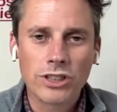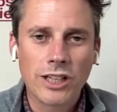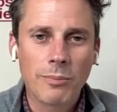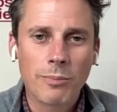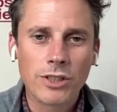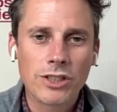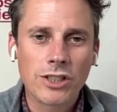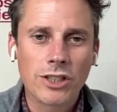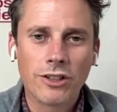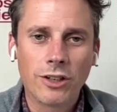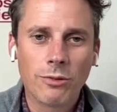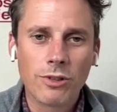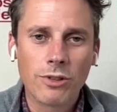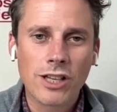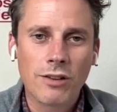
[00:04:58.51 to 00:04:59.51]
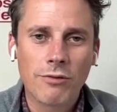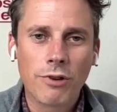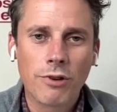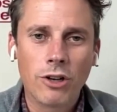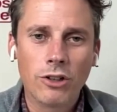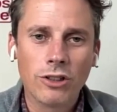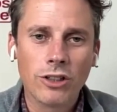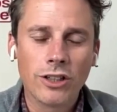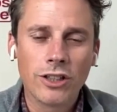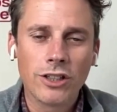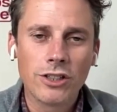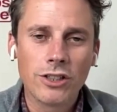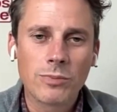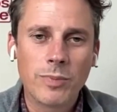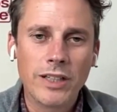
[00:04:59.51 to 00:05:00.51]
What's that persona? What's that role
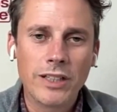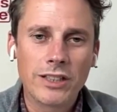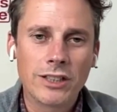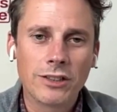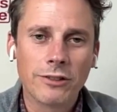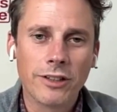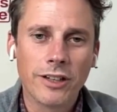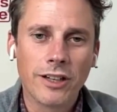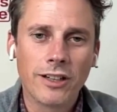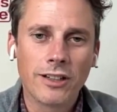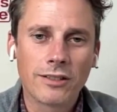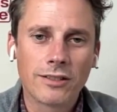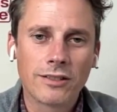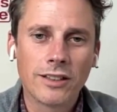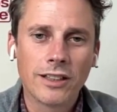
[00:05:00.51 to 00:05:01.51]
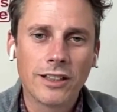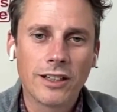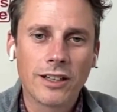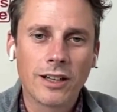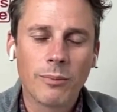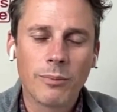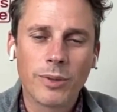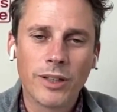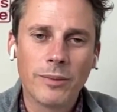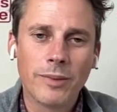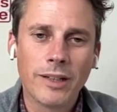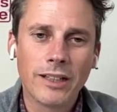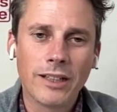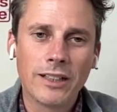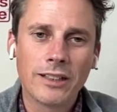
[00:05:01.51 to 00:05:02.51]
that you speak to in a in a yeah. company
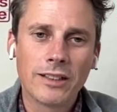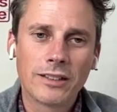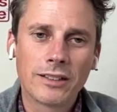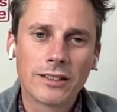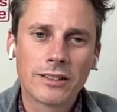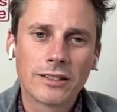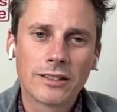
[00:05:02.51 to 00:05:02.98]
mainly?